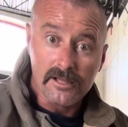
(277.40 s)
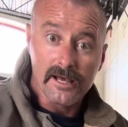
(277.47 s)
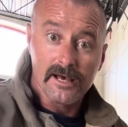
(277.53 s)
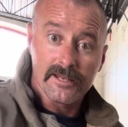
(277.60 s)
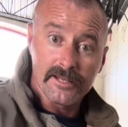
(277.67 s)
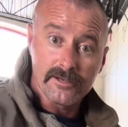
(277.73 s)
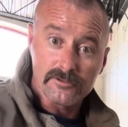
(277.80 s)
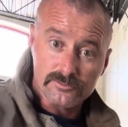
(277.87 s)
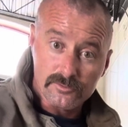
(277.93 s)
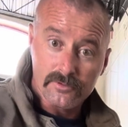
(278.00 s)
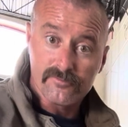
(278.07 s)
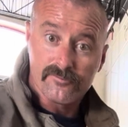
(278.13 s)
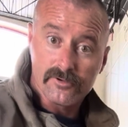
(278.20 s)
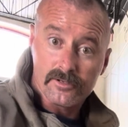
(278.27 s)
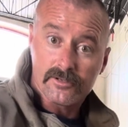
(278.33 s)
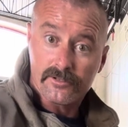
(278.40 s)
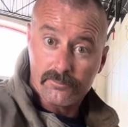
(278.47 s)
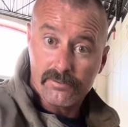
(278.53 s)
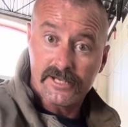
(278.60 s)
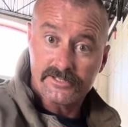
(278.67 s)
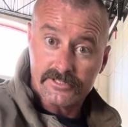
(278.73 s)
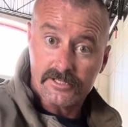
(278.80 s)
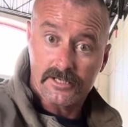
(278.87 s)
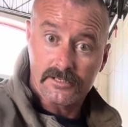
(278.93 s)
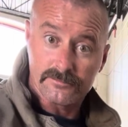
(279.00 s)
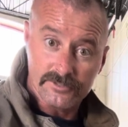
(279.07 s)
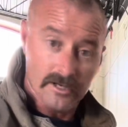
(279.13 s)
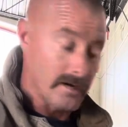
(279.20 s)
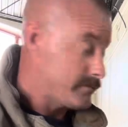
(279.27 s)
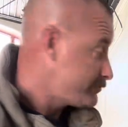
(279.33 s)
line equals one foot, the patient comes
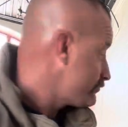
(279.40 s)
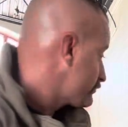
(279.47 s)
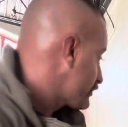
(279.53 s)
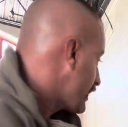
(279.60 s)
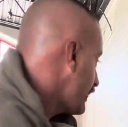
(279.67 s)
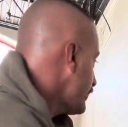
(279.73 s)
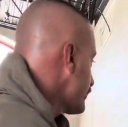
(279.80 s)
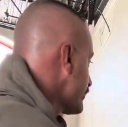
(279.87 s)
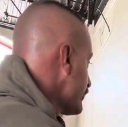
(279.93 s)
up, okay?